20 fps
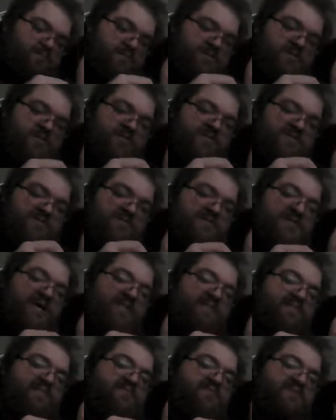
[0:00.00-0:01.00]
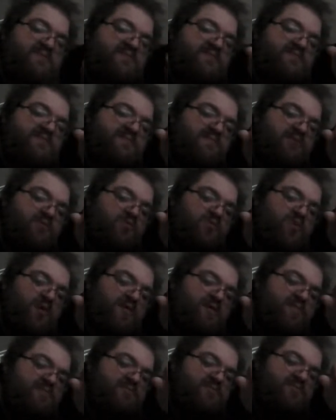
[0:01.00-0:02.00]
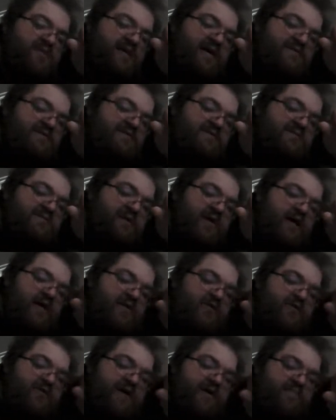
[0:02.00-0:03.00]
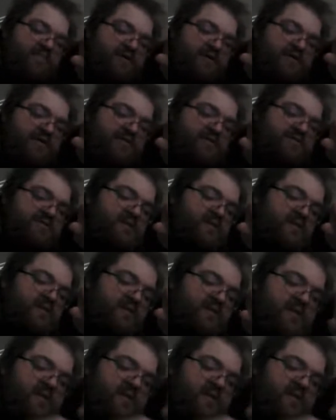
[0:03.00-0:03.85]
So in the first game, it's pretty simple. You walk up to the castle, and your game begins.